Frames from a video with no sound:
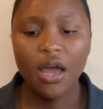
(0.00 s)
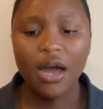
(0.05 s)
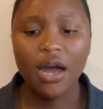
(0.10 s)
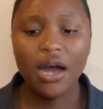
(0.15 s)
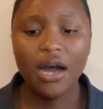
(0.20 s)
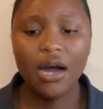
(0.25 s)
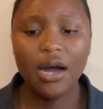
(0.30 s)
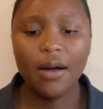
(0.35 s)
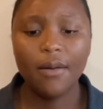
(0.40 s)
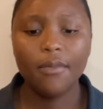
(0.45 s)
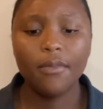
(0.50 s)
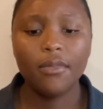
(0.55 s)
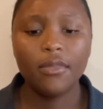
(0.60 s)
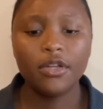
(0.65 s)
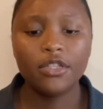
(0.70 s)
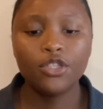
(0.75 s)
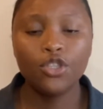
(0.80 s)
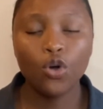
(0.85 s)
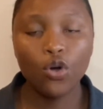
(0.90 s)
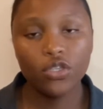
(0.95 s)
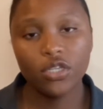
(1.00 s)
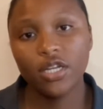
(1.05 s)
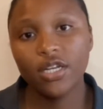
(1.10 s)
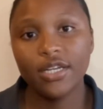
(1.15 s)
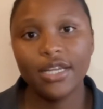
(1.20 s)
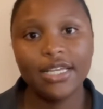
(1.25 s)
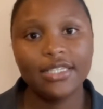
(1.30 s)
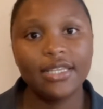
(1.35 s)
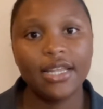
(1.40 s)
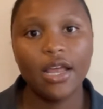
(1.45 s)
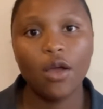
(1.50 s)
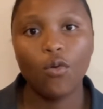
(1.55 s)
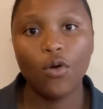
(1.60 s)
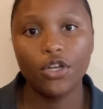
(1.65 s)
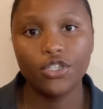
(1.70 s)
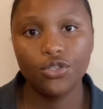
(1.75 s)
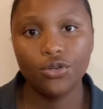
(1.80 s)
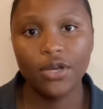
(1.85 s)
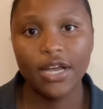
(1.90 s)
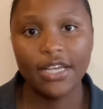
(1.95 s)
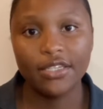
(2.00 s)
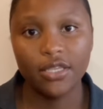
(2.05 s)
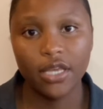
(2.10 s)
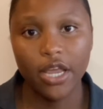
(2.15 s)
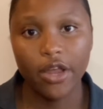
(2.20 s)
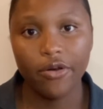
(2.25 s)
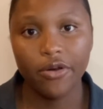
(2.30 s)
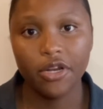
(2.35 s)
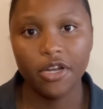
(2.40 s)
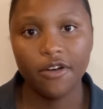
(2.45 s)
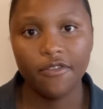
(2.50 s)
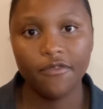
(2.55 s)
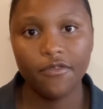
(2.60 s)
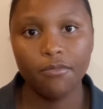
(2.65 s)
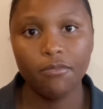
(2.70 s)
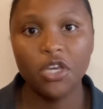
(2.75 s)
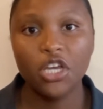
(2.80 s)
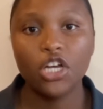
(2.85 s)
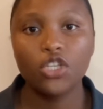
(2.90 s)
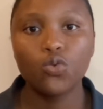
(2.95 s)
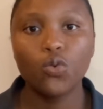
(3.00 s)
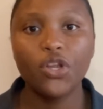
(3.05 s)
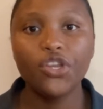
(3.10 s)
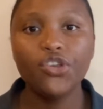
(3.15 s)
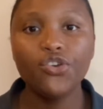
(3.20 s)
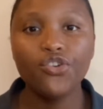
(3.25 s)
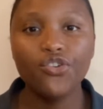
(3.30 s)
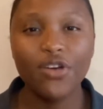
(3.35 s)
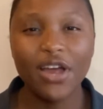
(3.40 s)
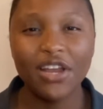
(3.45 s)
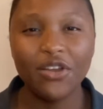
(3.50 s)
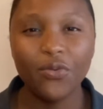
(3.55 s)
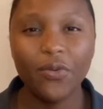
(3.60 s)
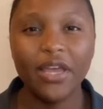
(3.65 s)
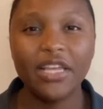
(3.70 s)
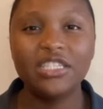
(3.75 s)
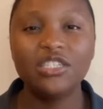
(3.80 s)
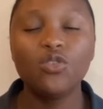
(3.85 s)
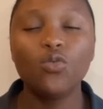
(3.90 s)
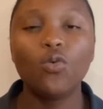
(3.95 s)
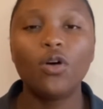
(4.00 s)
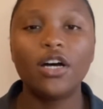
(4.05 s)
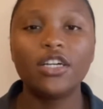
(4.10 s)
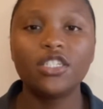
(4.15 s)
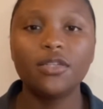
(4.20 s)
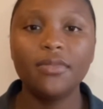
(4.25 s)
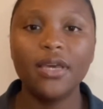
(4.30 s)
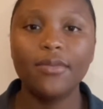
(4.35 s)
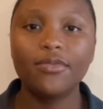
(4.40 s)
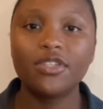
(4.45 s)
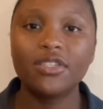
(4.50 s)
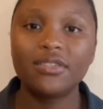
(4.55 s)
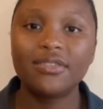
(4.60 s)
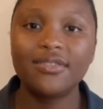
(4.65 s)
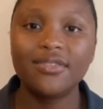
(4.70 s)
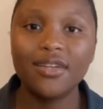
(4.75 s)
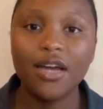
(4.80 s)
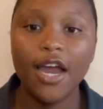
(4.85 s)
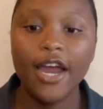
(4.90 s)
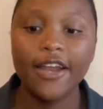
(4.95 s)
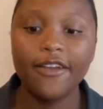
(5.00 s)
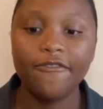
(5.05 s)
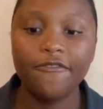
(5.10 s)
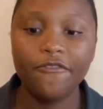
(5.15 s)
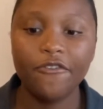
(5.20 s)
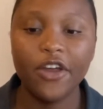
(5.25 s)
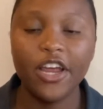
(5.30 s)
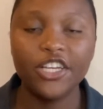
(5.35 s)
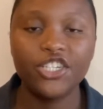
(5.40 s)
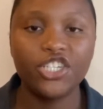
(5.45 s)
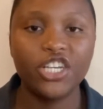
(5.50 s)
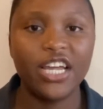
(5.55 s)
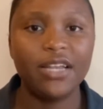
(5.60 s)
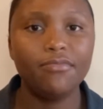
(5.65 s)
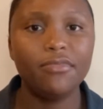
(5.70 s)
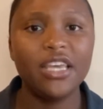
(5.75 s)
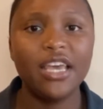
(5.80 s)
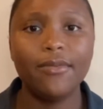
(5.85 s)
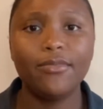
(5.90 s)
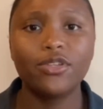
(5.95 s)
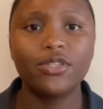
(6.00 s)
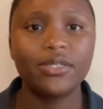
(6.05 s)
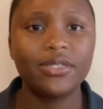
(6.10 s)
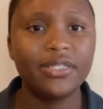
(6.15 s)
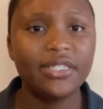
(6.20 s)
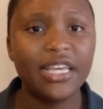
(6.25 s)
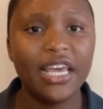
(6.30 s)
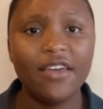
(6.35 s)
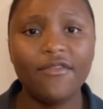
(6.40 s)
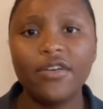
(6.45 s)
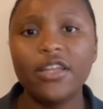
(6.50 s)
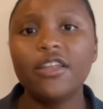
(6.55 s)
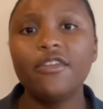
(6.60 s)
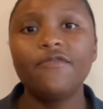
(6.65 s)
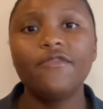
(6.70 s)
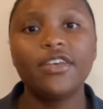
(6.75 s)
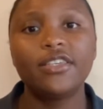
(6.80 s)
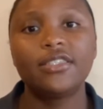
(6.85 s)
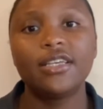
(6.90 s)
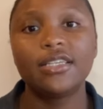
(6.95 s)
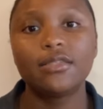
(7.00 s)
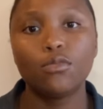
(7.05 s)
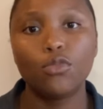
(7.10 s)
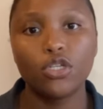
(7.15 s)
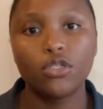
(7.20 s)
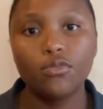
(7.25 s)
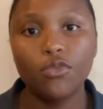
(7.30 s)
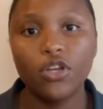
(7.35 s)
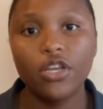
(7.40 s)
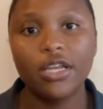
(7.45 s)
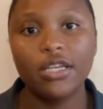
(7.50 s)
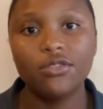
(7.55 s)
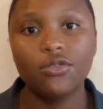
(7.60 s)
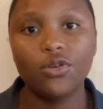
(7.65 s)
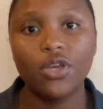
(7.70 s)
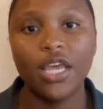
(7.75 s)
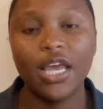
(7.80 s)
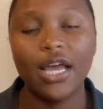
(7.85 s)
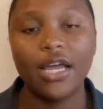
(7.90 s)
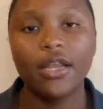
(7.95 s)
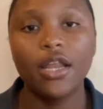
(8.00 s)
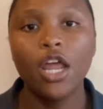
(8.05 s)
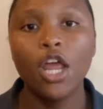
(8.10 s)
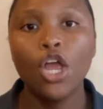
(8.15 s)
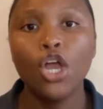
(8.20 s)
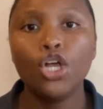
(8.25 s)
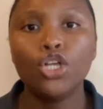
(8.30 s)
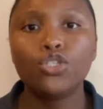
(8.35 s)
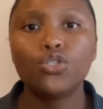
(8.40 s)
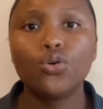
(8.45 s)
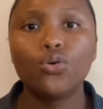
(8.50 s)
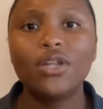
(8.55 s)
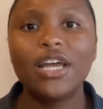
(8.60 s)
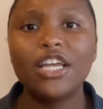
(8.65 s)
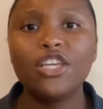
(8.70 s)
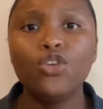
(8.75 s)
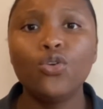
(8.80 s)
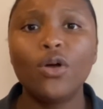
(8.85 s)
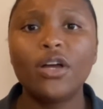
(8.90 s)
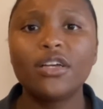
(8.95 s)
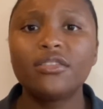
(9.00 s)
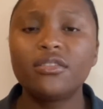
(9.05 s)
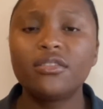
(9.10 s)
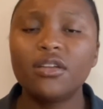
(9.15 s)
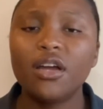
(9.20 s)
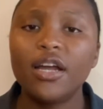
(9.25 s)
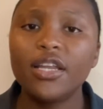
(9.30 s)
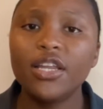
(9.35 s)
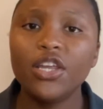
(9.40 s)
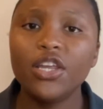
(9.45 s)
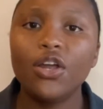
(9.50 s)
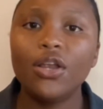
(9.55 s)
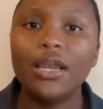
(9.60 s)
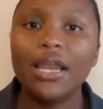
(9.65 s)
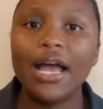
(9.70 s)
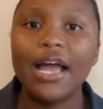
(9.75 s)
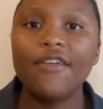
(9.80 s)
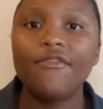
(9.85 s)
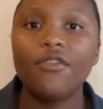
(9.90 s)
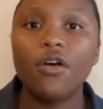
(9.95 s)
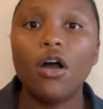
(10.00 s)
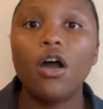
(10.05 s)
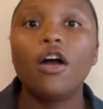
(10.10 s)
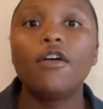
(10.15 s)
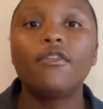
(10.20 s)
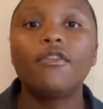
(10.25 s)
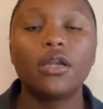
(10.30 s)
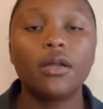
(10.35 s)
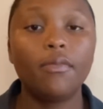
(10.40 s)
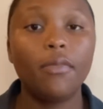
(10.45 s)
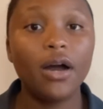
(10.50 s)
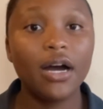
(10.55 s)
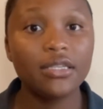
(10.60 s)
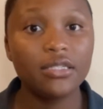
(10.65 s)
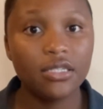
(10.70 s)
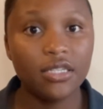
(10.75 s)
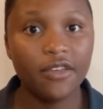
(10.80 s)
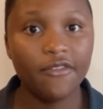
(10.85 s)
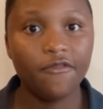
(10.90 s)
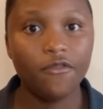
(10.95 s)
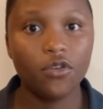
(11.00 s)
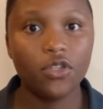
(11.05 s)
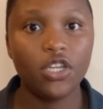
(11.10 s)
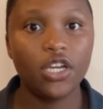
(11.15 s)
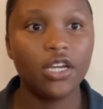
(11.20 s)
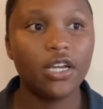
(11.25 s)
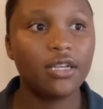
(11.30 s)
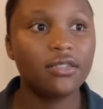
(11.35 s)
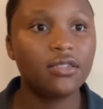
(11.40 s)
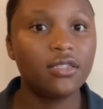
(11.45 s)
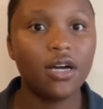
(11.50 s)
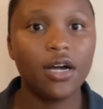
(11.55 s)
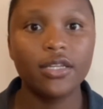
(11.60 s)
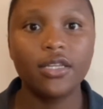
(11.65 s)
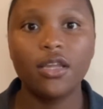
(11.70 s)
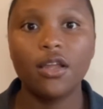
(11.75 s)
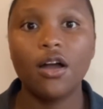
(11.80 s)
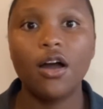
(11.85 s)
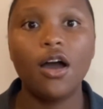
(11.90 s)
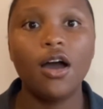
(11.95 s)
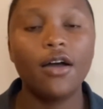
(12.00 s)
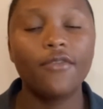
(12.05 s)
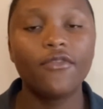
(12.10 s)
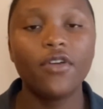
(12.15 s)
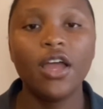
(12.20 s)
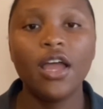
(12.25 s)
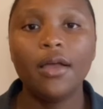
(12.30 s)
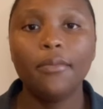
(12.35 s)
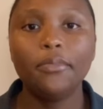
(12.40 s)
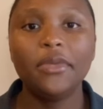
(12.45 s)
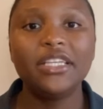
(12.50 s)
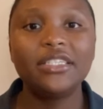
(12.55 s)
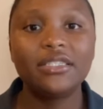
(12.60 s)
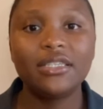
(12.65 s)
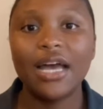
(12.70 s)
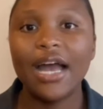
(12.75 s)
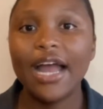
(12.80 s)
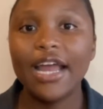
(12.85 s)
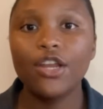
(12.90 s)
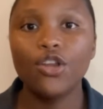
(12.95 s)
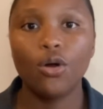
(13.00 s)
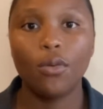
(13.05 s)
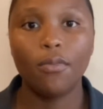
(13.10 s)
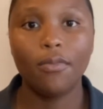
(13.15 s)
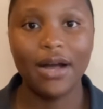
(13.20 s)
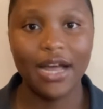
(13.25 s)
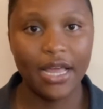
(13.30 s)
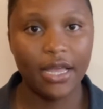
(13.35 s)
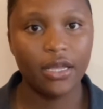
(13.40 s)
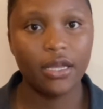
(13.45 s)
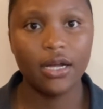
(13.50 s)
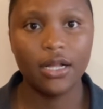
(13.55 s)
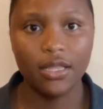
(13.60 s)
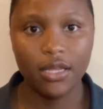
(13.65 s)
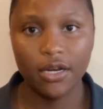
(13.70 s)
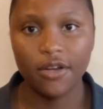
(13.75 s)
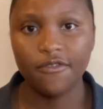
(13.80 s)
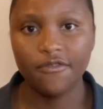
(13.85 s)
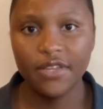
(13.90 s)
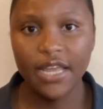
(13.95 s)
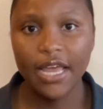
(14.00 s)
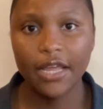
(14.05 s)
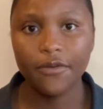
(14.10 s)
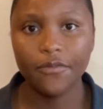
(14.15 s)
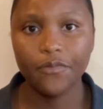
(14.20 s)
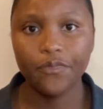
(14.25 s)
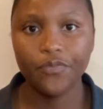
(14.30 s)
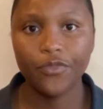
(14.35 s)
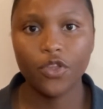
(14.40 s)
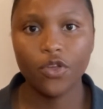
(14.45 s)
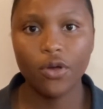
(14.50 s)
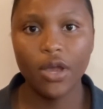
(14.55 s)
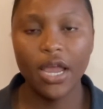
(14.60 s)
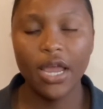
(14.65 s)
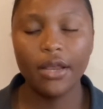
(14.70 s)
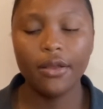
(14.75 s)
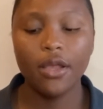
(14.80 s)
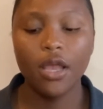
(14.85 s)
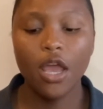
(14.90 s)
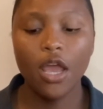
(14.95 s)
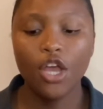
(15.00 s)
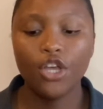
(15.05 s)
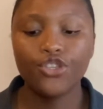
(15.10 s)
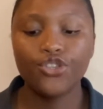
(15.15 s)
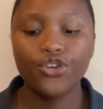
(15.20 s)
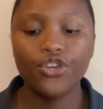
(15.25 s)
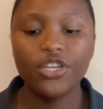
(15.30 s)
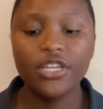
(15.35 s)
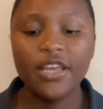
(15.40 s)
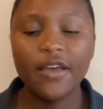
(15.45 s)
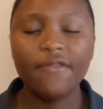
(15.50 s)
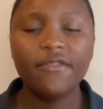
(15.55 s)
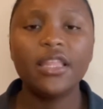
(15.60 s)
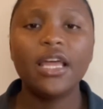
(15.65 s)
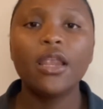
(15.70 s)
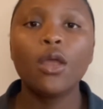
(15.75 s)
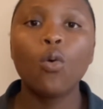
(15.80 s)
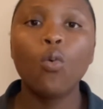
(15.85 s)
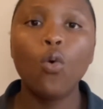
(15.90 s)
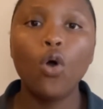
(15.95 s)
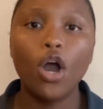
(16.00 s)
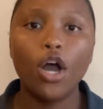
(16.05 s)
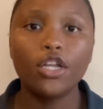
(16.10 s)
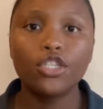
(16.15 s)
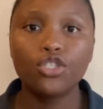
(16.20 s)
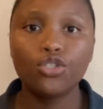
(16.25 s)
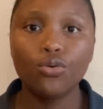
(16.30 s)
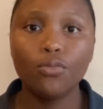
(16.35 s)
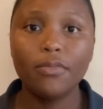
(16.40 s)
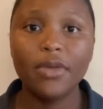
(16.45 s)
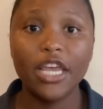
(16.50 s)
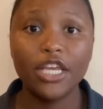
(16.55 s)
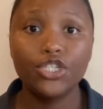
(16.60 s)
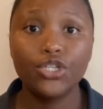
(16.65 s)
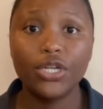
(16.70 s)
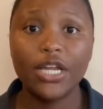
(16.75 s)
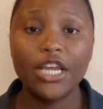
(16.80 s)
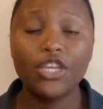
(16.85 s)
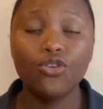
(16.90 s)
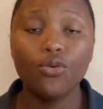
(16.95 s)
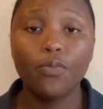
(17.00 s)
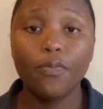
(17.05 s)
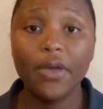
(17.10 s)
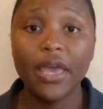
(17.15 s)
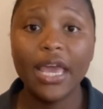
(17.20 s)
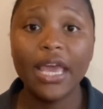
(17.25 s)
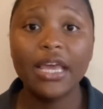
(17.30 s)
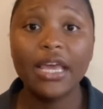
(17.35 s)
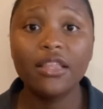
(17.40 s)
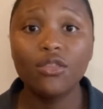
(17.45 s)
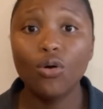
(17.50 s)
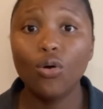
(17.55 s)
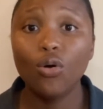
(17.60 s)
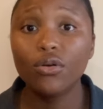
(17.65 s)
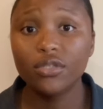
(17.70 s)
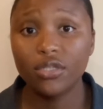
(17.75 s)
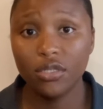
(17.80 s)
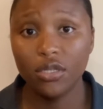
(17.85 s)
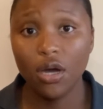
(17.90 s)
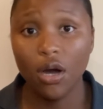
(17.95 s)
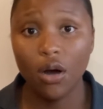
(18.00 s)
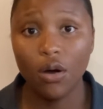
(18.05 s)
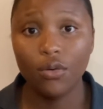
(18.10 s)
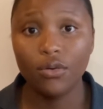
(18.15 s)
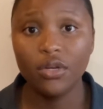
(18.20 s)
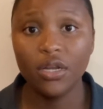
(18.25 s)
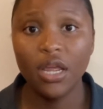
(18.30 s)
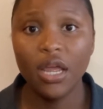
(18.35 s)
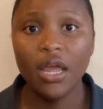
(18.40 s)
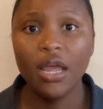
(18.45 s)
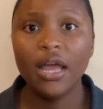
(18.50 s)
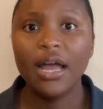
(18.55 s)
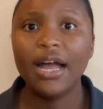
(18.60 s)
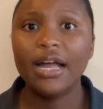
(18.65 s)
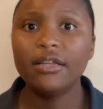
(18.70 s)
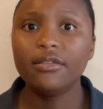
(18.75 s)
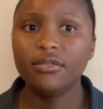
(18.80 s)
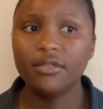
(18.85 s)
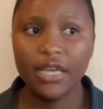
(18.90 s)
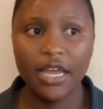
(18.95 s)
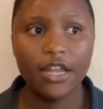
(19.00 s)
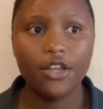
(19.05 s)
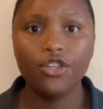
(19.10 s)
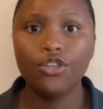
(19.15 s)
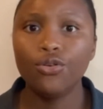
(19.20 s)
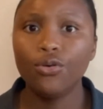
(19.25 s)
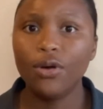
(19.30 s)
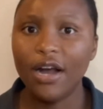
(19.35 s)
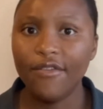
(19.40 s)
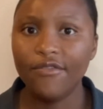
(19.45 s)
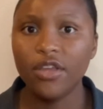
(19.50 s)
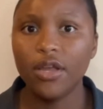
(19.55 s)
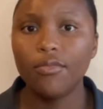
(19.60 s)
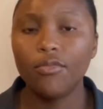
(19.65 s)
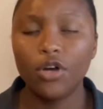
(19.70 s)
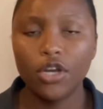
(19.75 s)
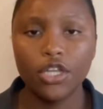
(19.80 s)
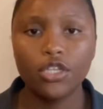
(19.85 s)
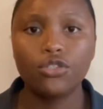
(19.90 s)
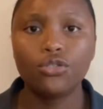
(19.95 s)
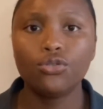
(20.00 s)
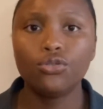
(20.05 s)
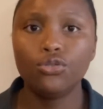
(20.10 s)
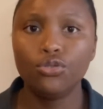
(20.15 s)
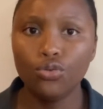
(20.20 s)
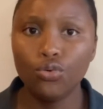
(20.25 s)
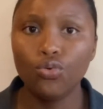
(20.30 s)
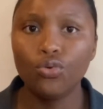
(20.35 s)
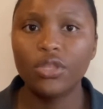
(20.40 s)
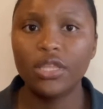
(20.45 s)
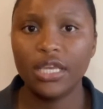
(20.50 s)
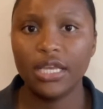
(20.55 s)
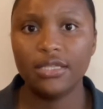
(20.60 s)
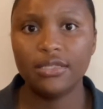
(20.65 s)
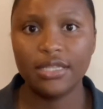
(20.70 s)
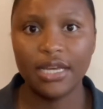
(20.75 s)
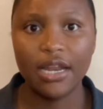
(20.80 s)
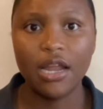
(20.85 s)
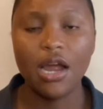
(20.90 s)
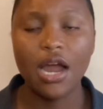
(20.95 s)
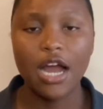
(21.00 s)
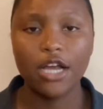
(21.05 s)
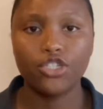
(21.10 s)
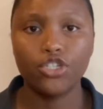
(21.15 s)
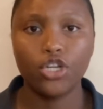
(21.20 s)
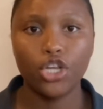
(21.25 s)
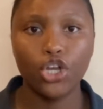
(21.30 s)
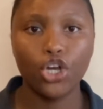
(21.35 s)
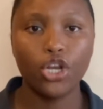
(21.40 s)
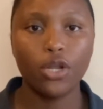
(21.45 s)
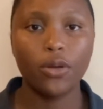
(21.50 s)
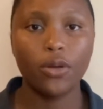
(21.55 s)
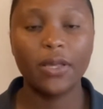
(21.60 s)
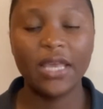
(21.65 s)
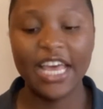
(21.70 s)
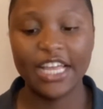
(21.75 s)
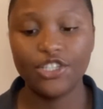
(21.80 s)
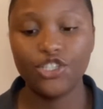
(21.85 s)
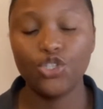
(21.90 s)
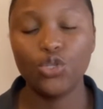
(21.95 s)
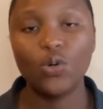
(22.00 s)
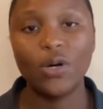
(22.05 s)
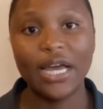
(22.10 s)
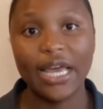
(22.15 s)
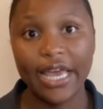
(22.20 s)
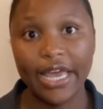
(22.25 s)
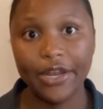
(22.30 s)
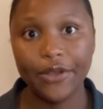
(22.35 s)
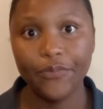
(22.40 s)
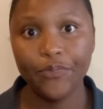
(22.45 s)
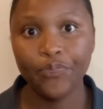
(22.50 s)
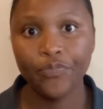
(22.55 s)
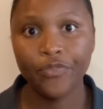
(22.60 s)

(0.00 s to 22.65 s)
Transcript: Those are the debts that I want you guys to get rid of, because when you graduate, you want to be able to start fresh and be able to save and invest as much money as you can, so that you are starting your life off on a positive foot. You're not starting off being tied up by a lot of debt, right? So you definitely want to make sure that you pay those down, and then you have your money to do things that are actually going to get you ahead.